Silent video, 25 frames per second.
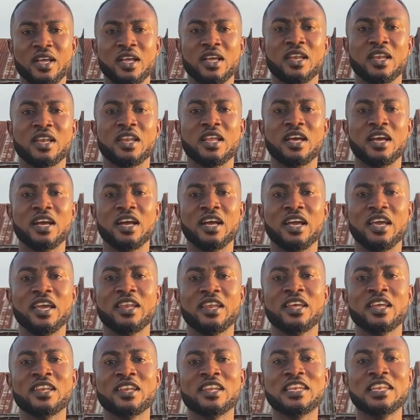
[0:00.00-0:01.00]
Now,
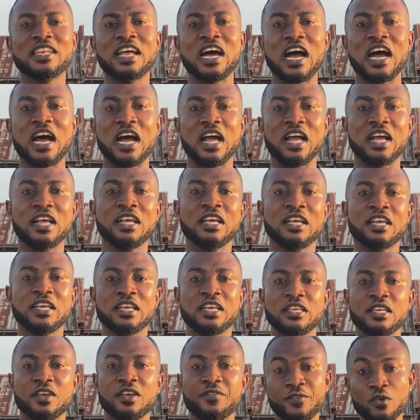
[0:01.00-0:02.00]
and then it
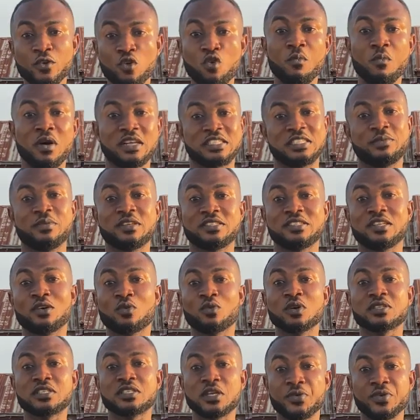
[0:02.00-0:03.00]
if you come as a person,
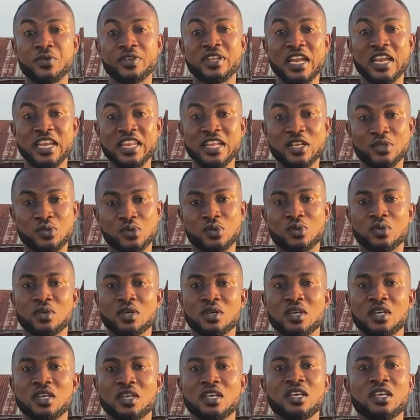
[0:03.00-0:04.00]
I should idea so.
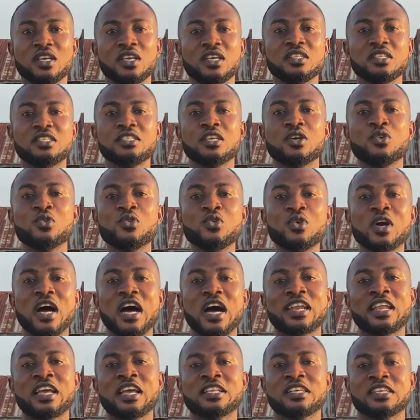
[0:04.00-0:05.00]
If you do
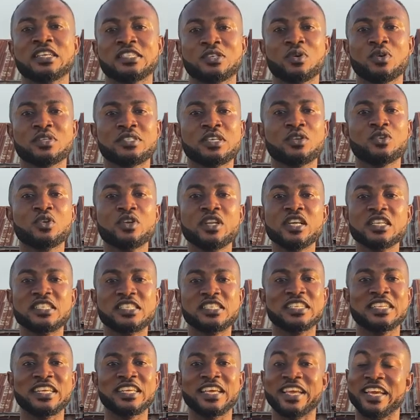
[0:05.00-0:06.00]
her night as a
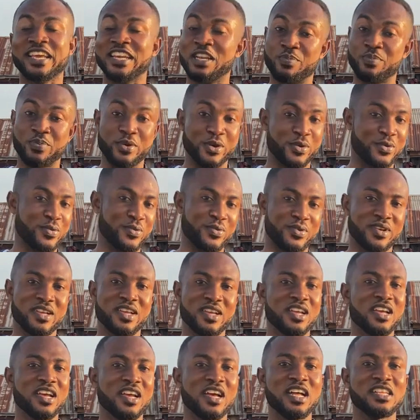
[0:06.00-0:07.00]
donation, any prayer come.
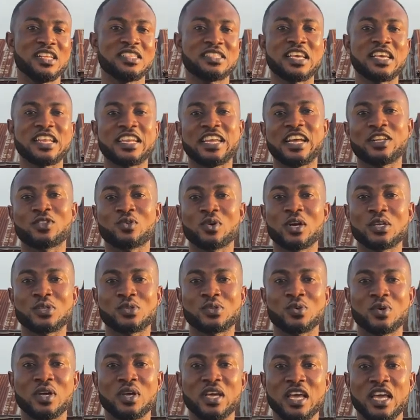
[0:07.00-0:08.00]
And Sunday at
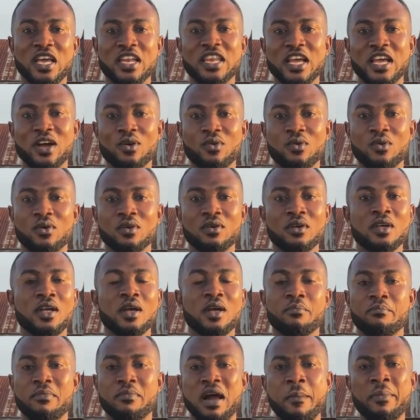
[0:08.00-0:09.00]
Wasso at the Accord.
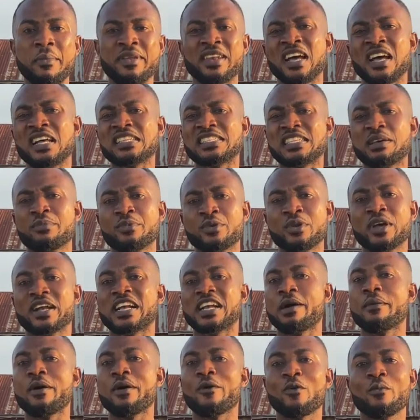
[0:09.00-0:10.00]
Mamma, now someone
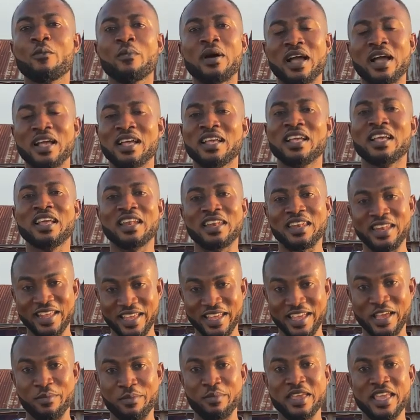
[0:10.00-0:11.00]
come a coma.
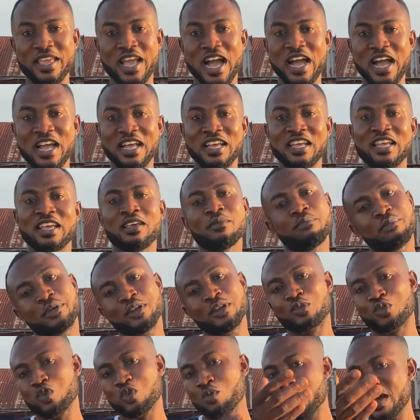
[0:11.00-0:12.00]
Naya may ya, but
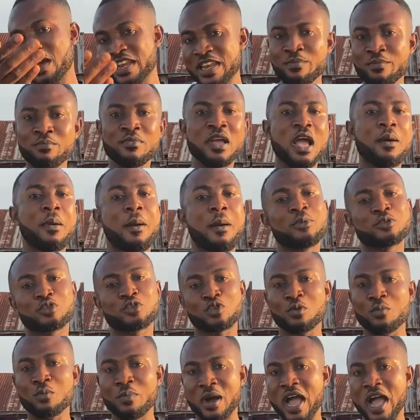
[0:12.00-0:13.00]
the two manim almost
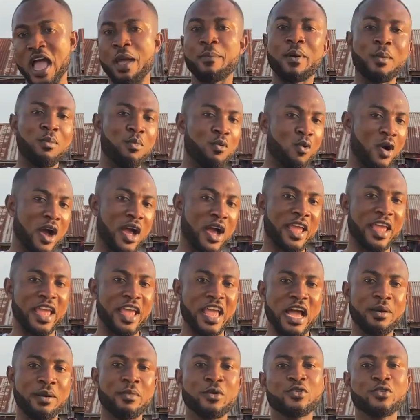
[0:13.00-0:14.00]
over a boy.
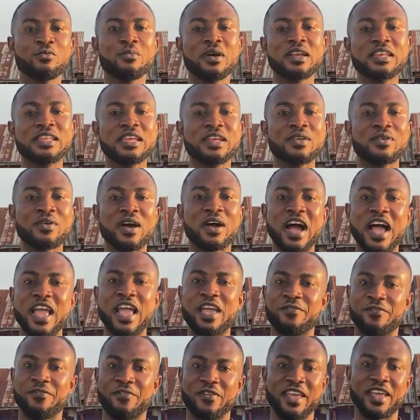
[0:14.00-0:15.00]
I'm a Jumadian, I
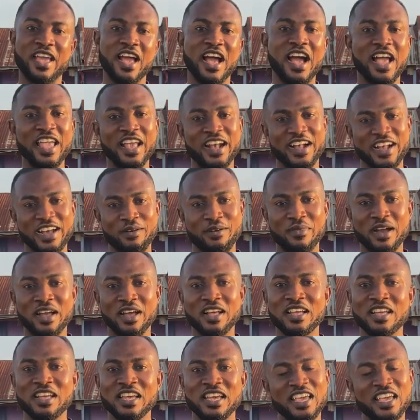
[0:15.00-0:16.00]
have a camera.
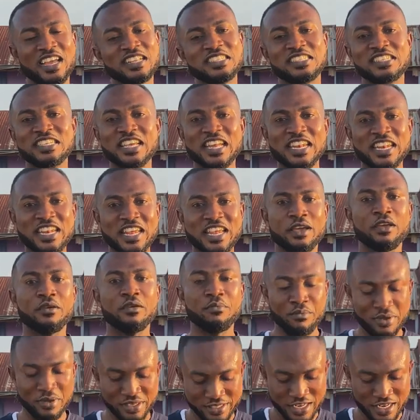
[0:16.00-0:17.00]
And the net,
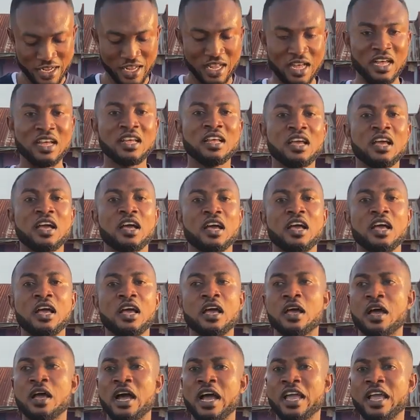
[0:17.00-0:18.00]
Bijna.
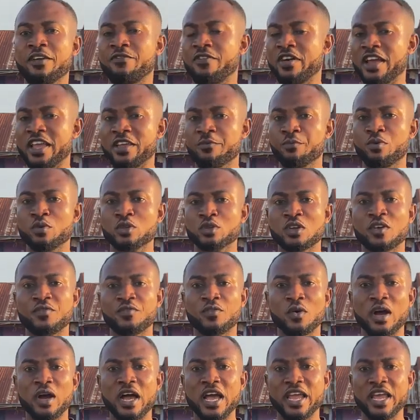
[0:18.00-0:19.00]
Uh, high fine post of
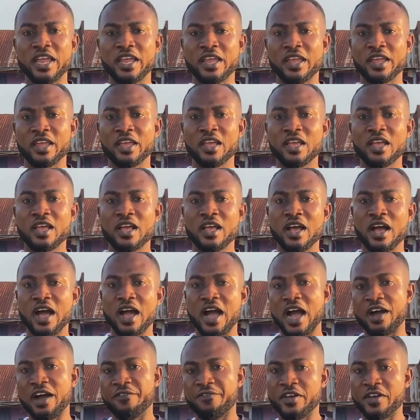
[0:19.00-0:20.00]
high
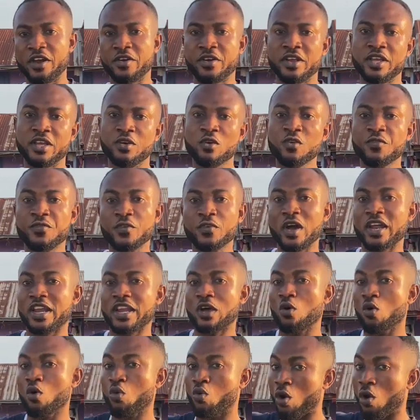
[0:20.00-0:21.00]
affair. If you are
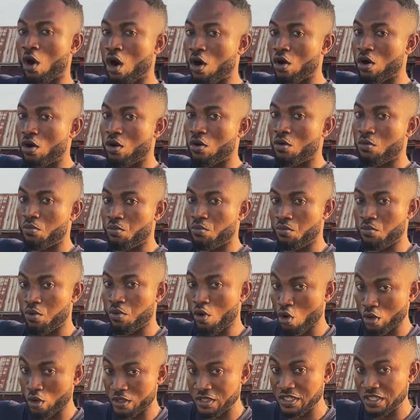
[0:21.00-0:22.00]
now caught,
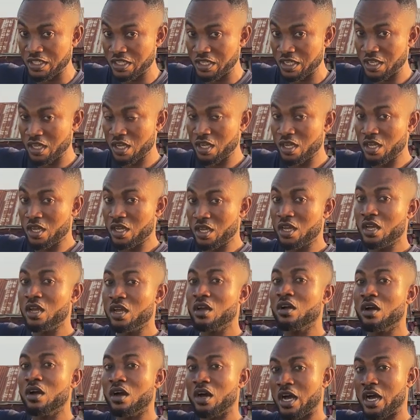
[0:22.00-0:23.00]
Bodie,
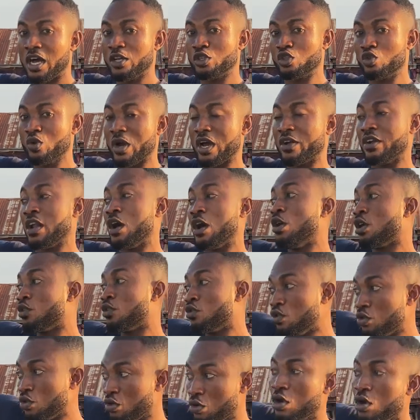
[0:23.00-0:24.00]
as you are now
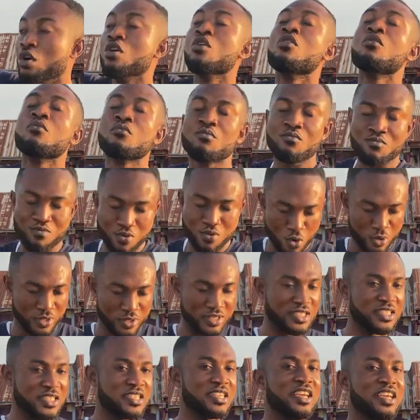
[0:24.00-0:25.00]
do
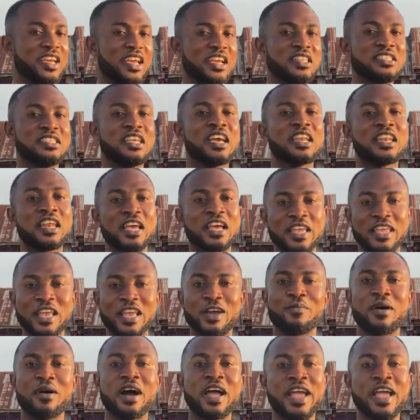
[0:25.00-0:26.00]
Bodie, in the net, ya
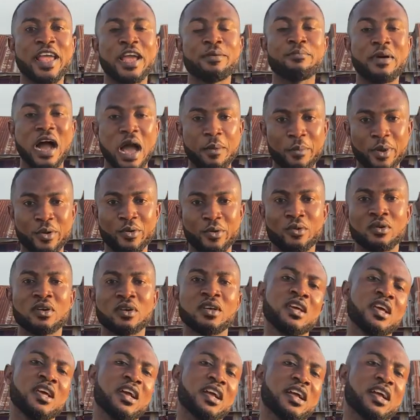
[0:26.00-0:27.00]
by a mameno,
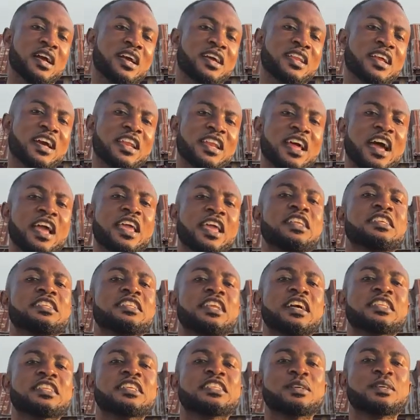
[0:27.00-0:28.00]
Kakana, in
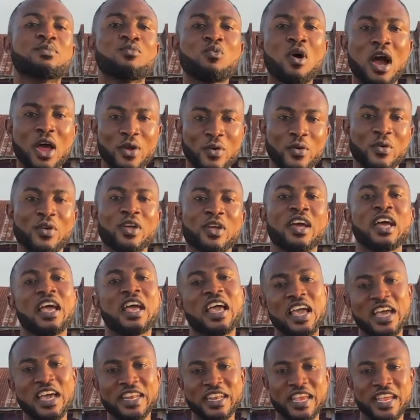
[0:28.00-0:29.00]
United Buanona,
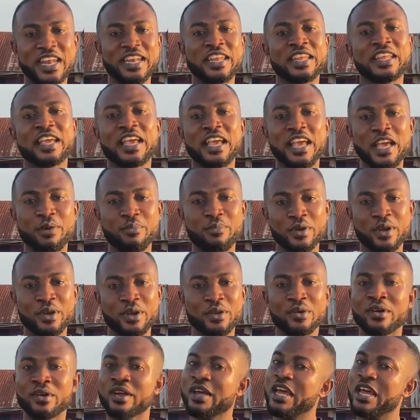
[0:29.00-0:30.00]
and a day,
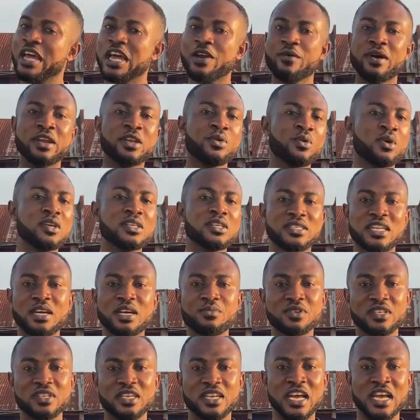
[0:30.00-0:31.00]
Eberno, and the ocean
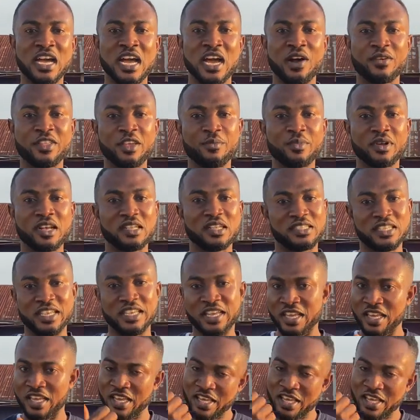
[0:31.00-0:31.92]
munina, or them can say,